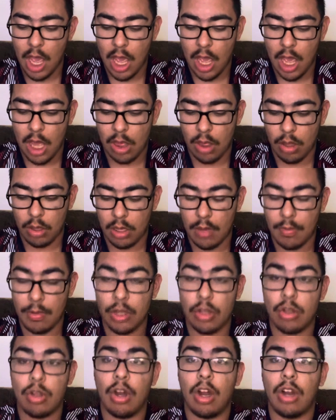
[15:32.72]
So give me the
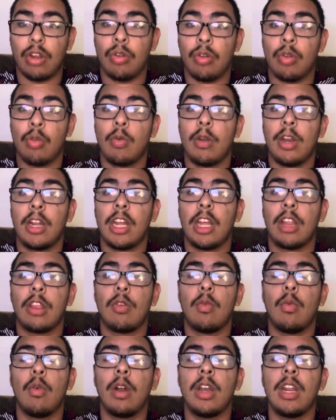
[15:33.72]
Chargers winning it
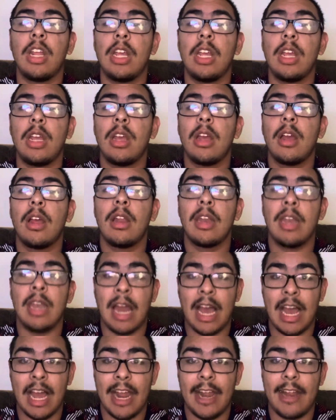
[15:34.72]

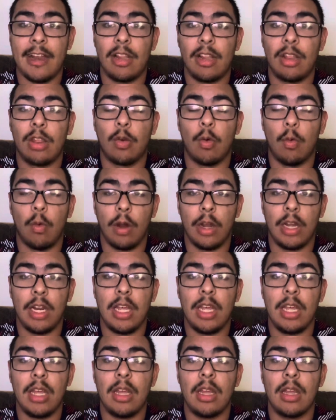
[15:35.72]

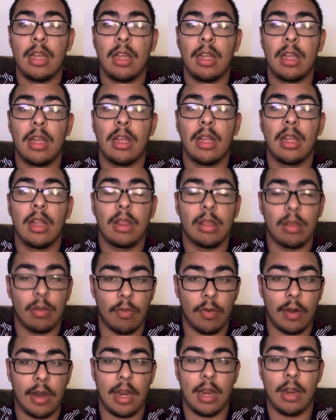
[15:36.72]

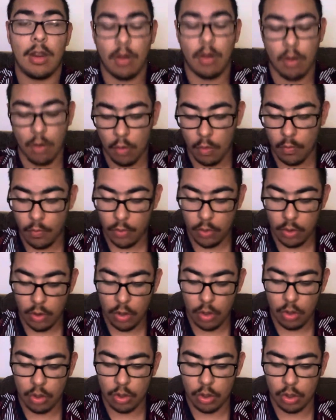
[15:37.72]
29-23 over
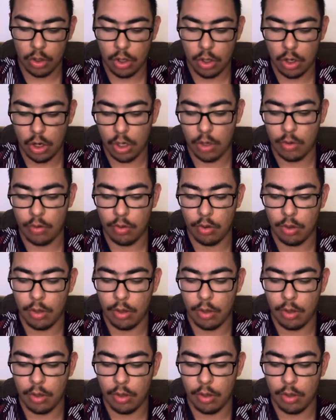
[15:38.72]
the Cardinals.